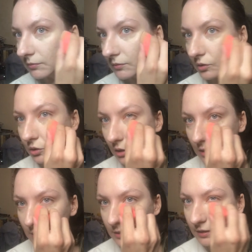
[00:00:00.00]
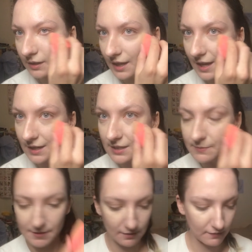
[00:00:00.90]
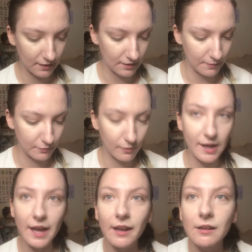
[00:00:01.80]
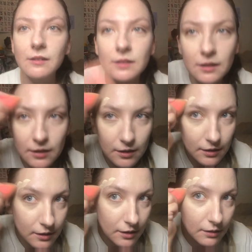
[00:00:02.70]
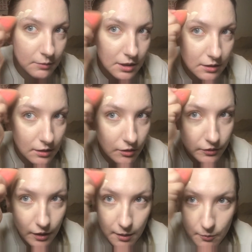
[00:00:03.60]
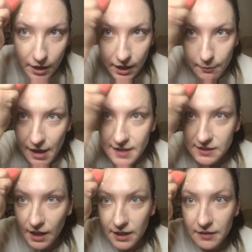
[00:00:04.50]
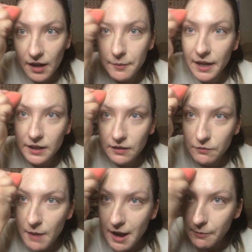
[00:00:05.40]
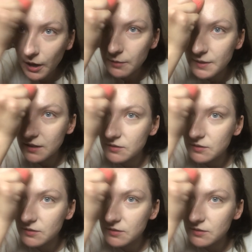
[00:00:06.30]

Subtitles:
look any specific type of way. I mean, also I'm wearing a mask anytime I leave my apartment.